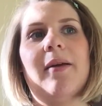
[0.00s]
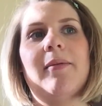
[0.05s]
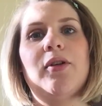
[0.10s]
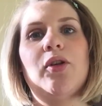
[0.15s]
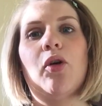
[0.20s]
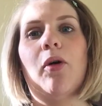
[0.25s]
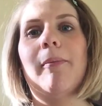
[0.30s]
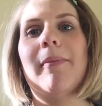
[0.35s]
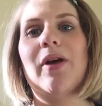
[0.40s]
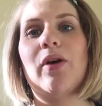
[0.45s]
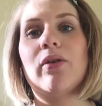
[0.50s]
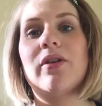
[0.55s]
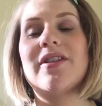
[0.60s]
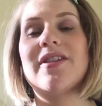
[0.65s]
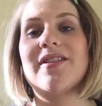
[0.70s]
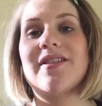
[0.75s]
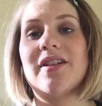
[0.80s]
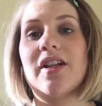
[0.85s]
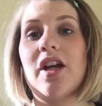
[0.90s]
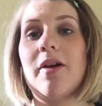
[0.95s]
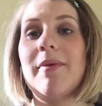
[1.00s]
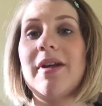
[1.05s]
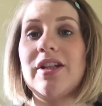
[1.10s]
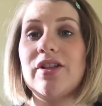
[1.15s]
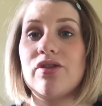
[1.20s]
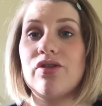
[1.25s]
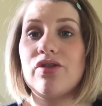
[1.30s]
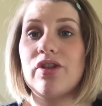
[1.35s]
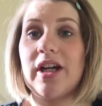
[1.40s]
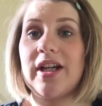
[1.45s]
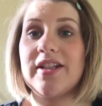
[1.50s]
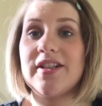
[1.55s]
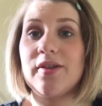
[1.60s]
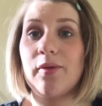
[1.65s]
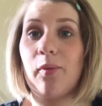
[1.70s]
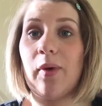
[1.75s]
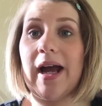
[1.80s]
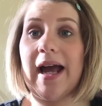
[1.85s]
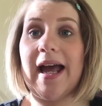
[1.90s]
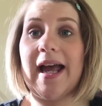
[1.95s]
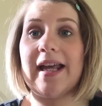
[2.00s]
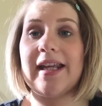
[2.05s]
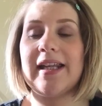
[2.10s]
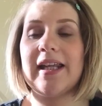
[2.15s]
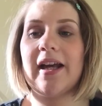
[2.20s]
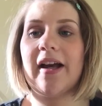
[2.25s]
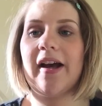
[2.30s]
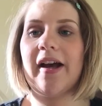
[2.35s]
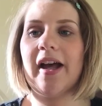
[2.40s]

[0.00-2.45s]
your milk doesn't come in straight away,